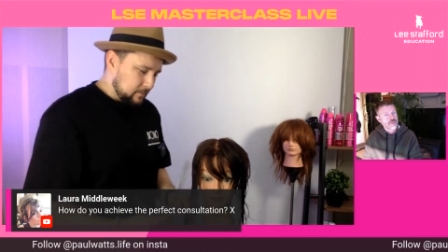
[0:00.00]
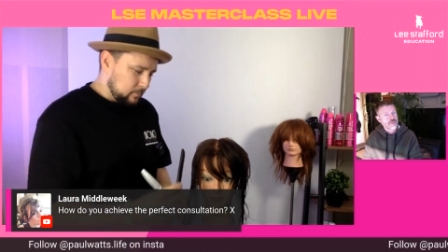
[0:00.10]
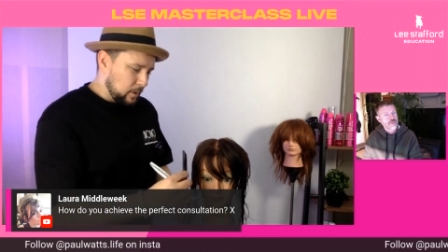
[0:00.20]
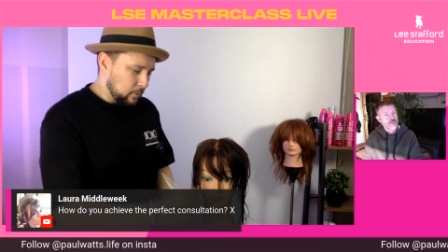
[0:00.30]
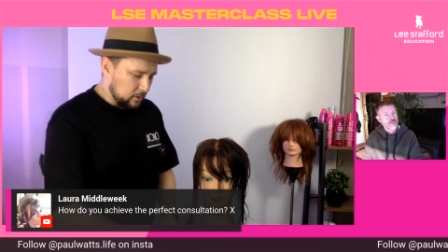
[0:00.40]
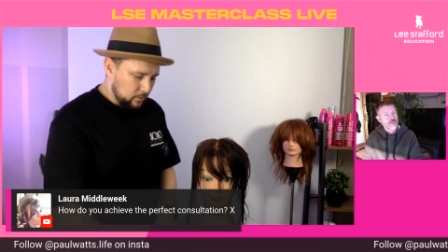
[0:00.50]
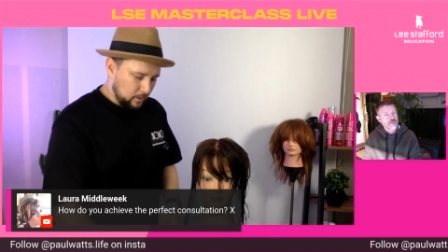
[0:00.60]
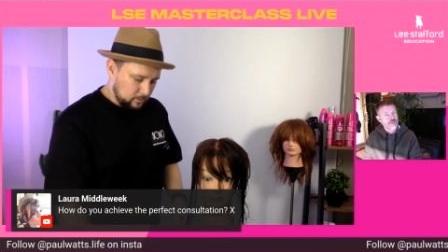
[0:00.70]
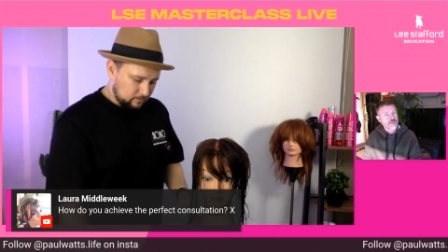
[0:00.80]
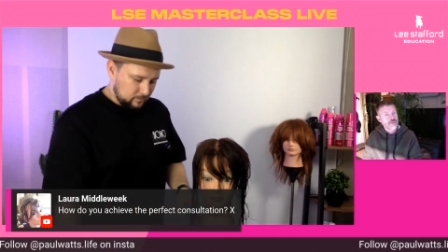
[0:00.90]
Well,
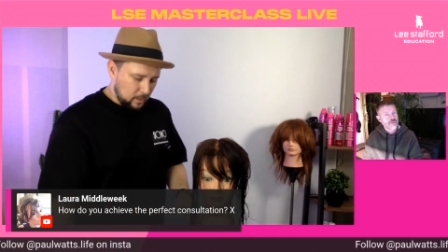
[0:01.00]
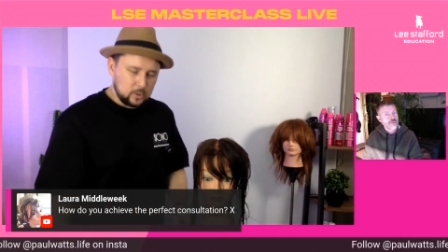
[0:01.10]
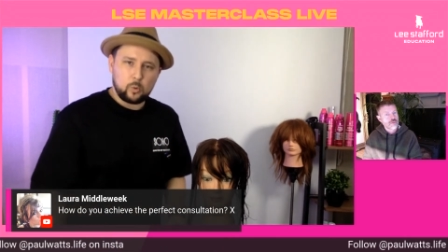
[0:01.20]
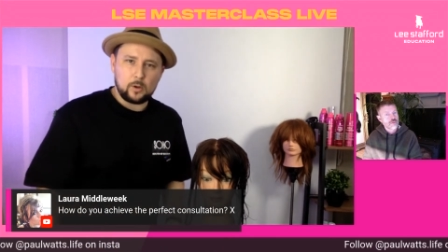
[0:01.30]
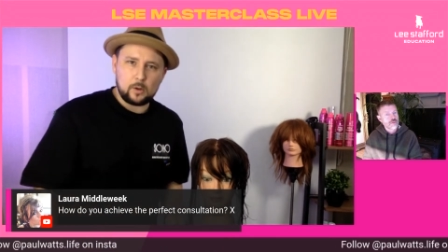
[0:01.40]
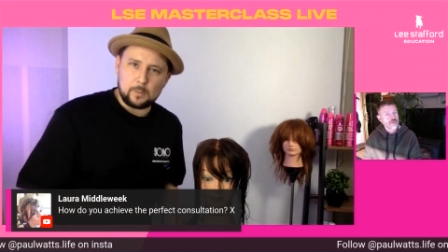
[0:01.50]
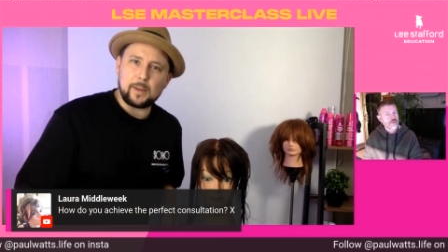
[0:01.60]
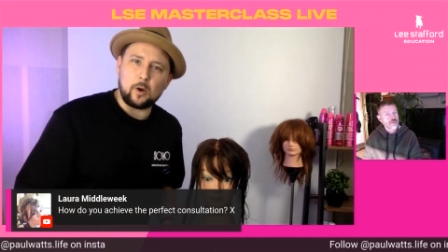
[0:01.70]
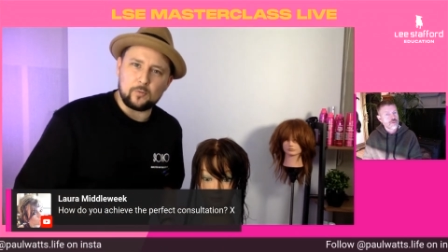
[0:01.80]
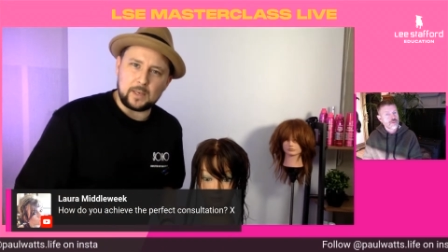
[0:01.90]
I'd quite like a
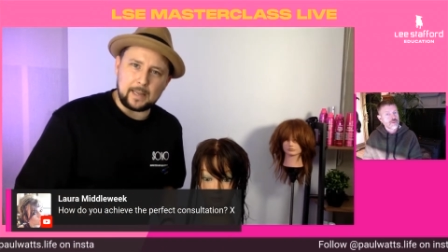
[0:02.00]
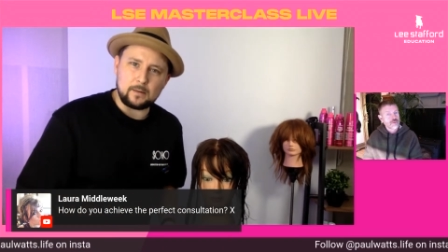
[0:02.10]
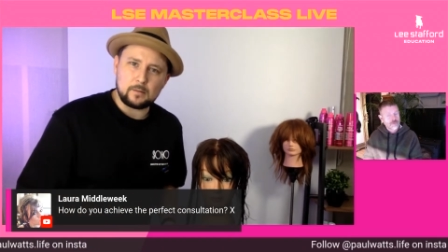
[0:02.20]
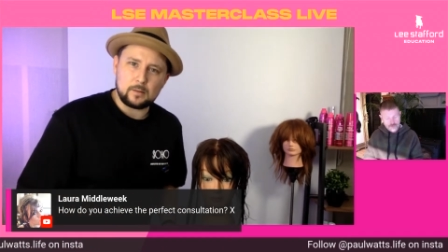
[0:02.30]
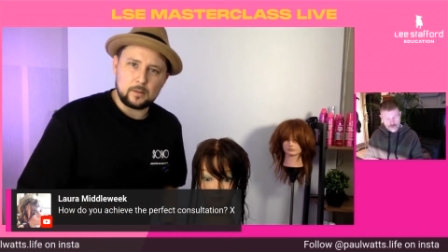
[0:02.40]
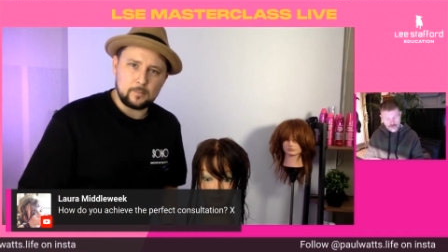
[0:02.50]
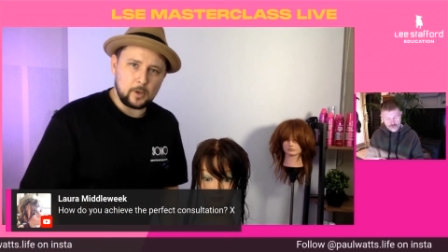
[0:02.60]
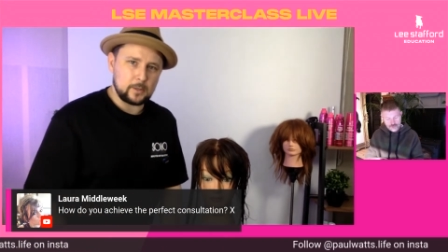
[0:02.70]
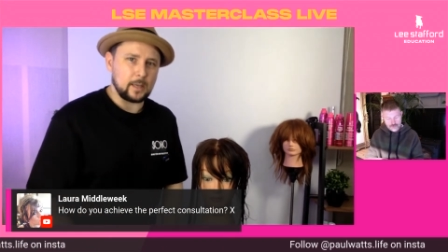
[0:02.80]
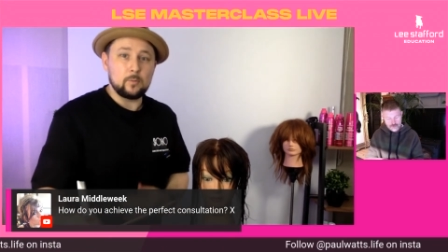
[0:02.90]
bit off the length.
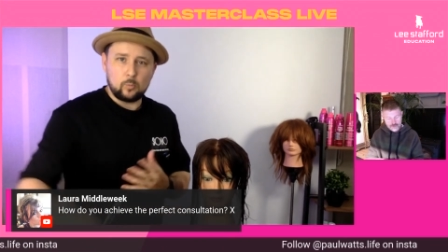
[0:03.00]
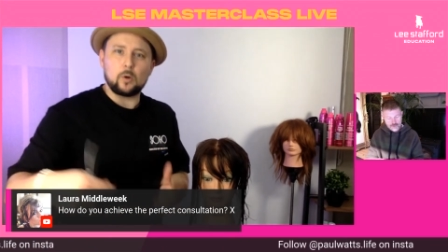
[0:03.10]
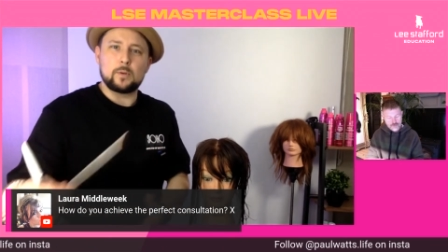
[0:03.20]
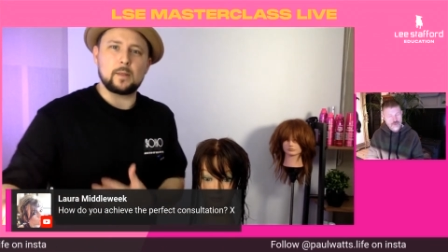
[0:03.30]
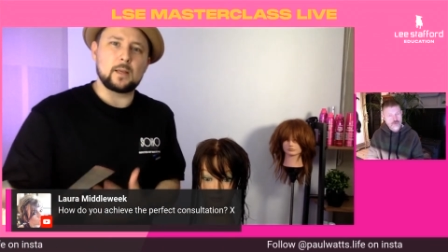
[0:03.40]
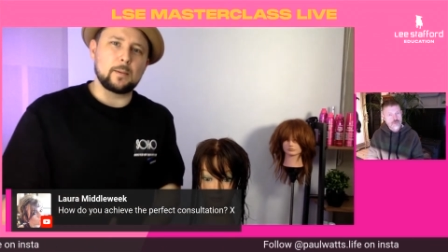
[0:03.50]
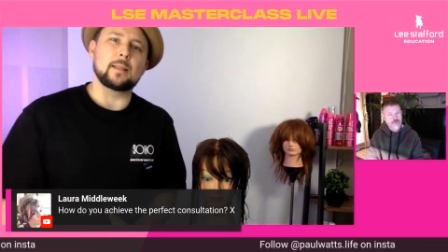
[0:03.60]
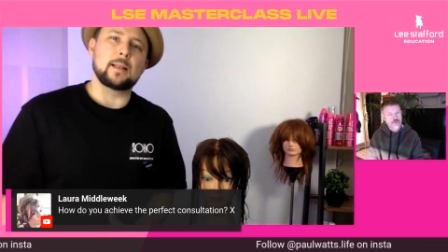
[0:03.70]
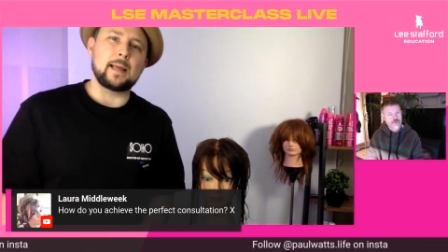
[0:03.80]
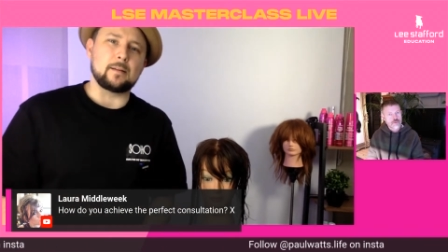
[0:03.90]
Okay, what are we thinking about
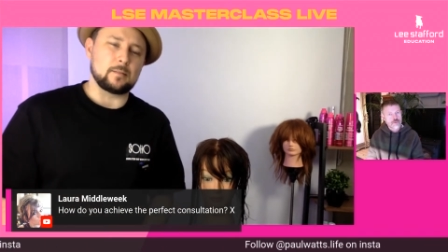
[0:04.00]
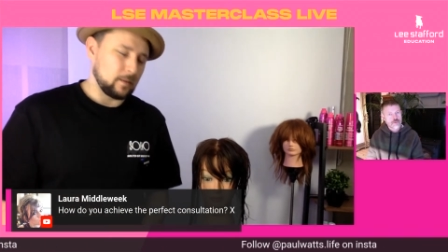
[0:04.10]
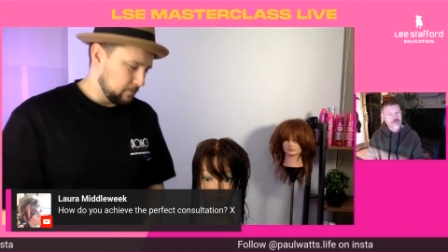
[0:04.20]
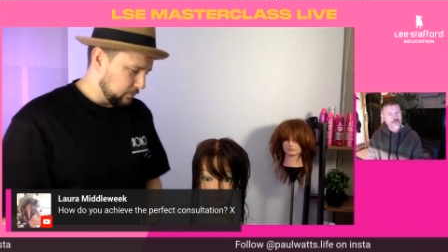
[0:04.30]
the length?